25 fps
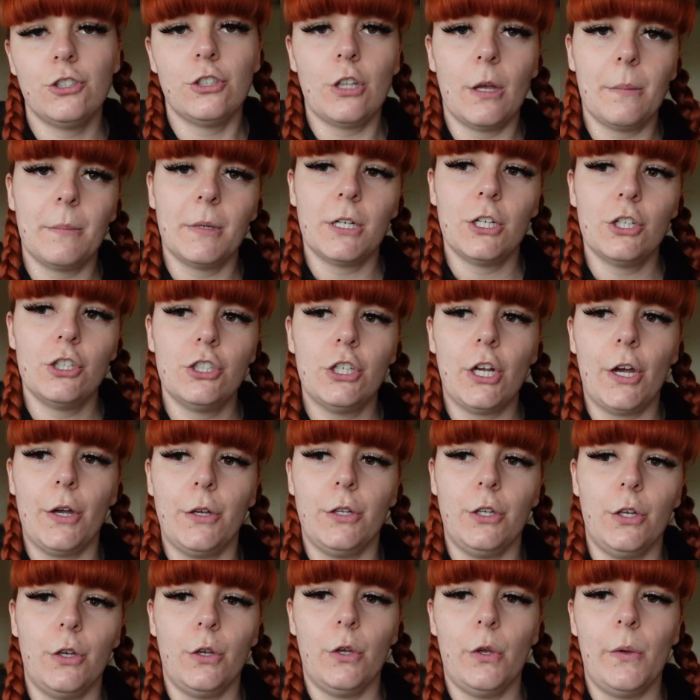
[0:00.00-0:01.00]
So I'm going to show
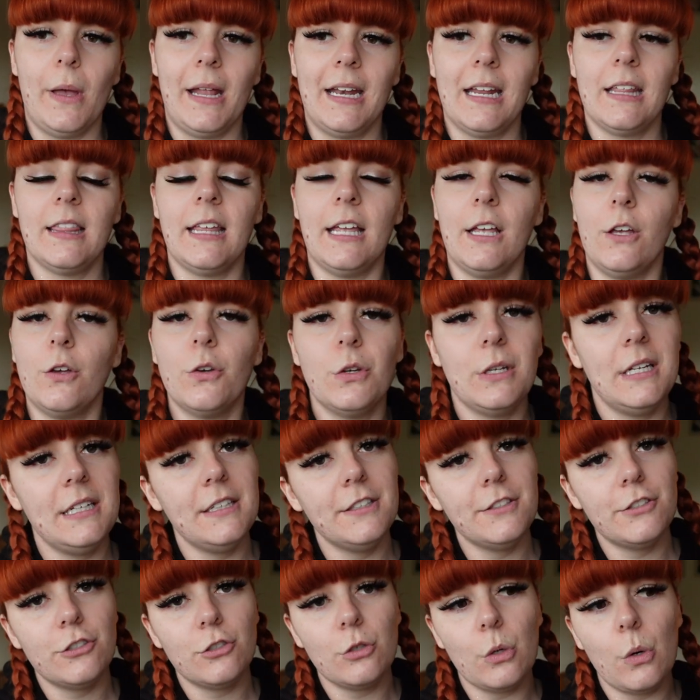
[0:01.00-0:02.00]
you anything good in
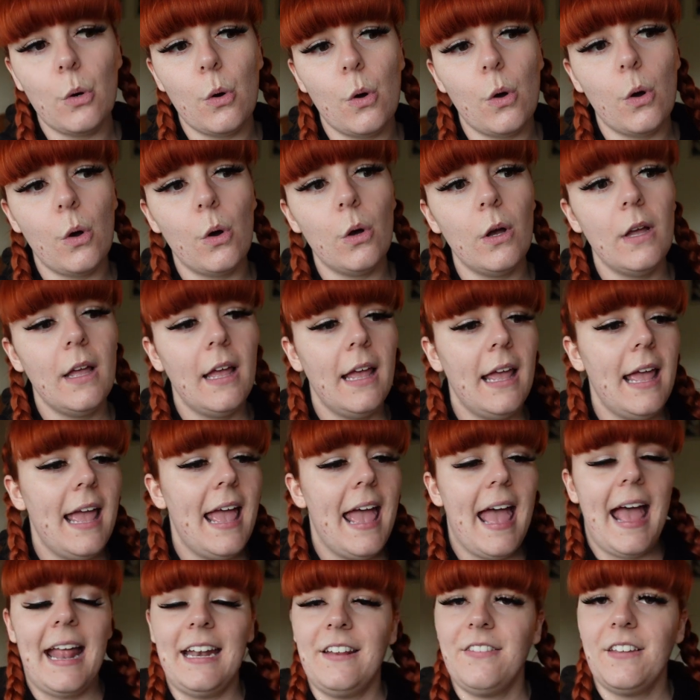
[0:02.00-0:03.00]
the store,
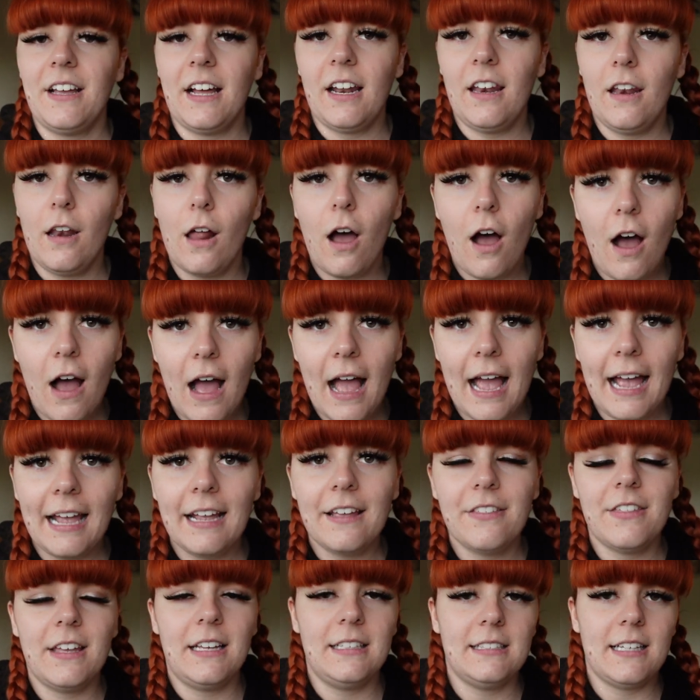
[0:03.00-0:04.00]
anything I
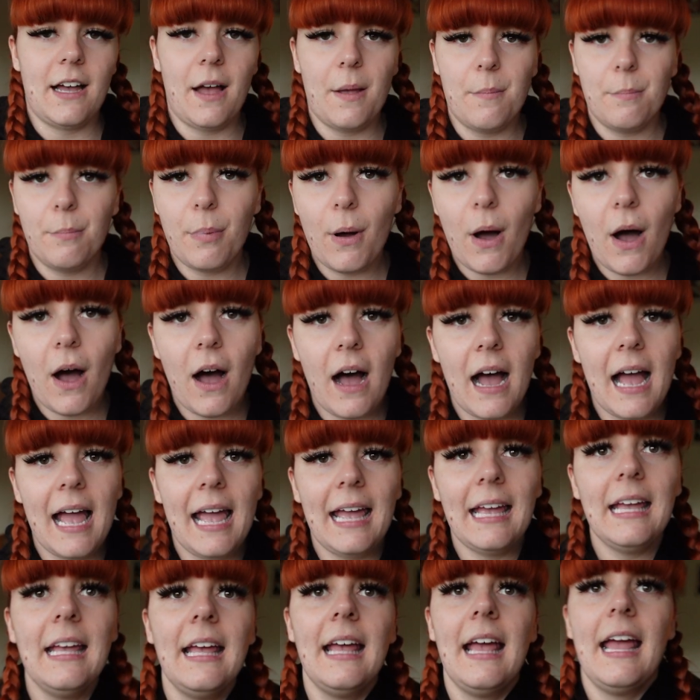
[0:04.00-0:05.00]
like, things that I
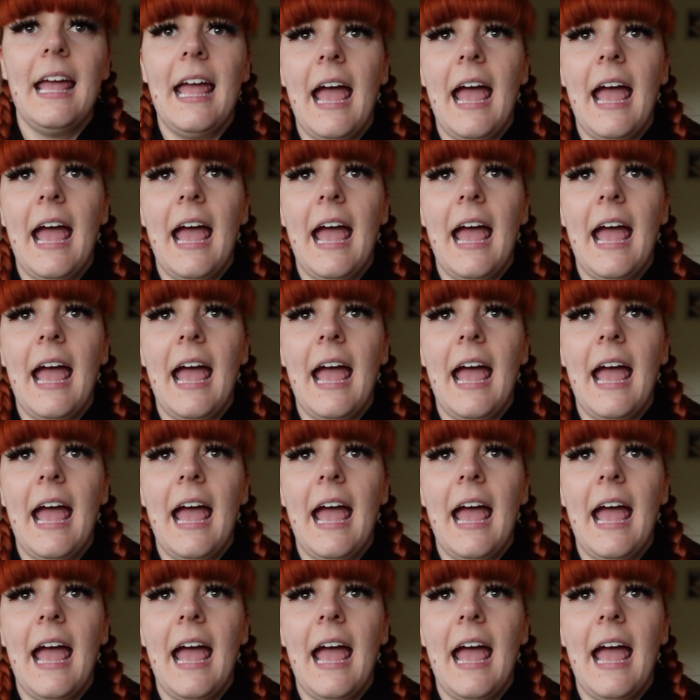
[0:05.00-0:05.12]
buy.